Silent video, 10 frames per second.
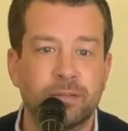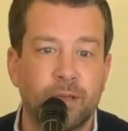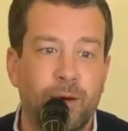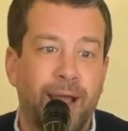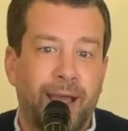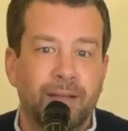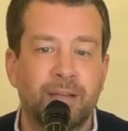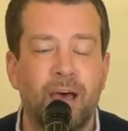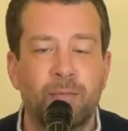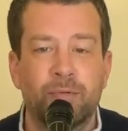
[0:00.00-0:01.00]
So I got
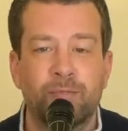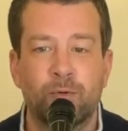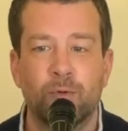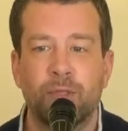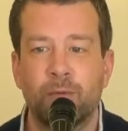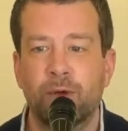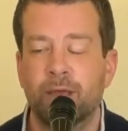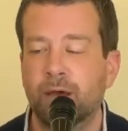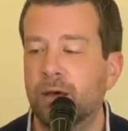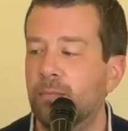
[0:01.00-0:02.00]
time before they
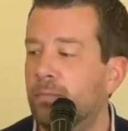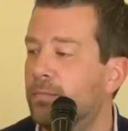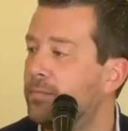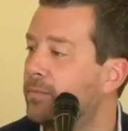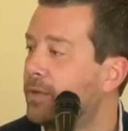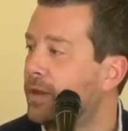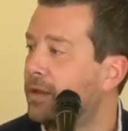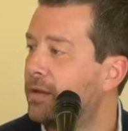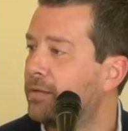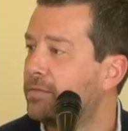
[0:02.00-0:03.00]
wake up. Sure,
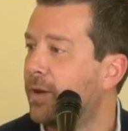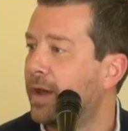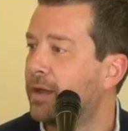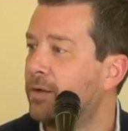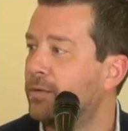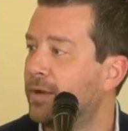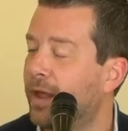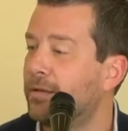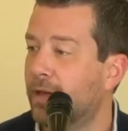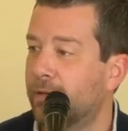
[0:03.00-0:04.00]
and yeah. so I go and
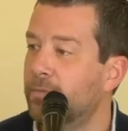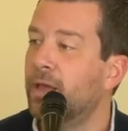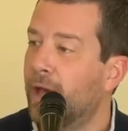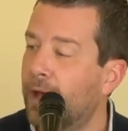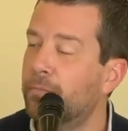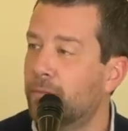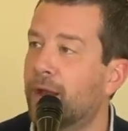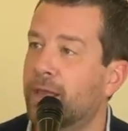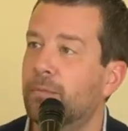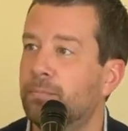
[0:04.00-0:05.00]
I I I'm,
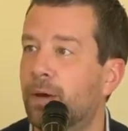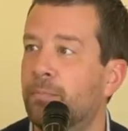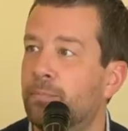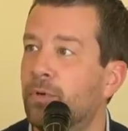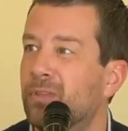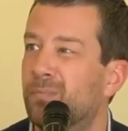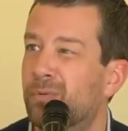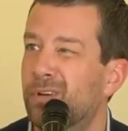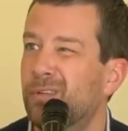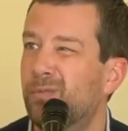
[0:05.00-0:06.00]
i kept my rhythm
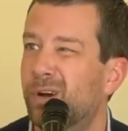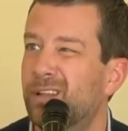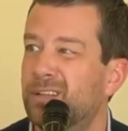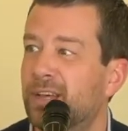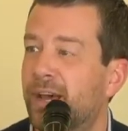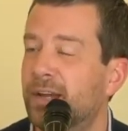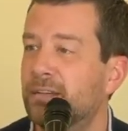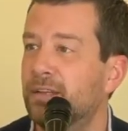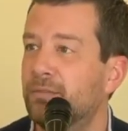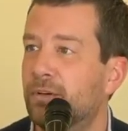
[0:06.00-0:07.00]
pretty well
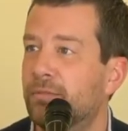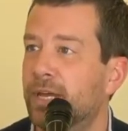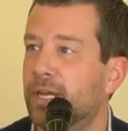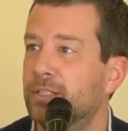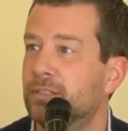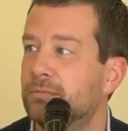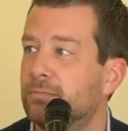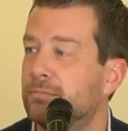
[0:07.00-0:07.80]
intact even on vacation.